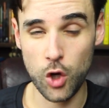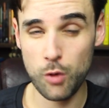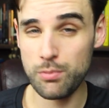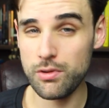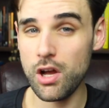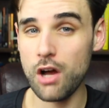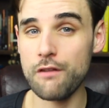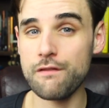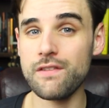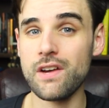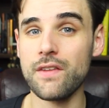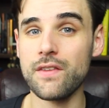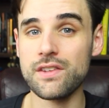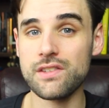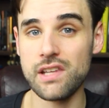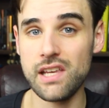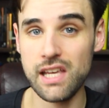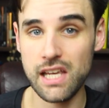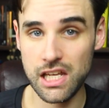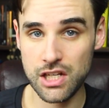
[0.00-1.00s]
I hope you all found
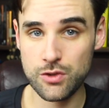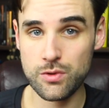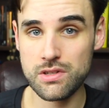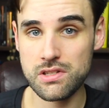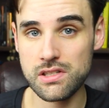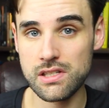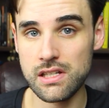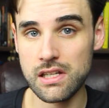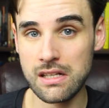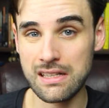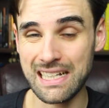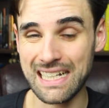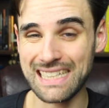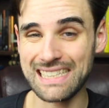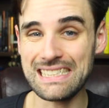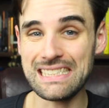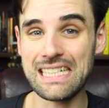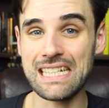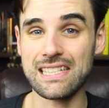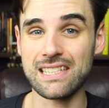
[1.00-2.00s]
this interesting. Like
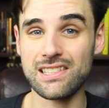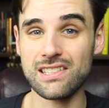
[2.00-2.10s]
I said,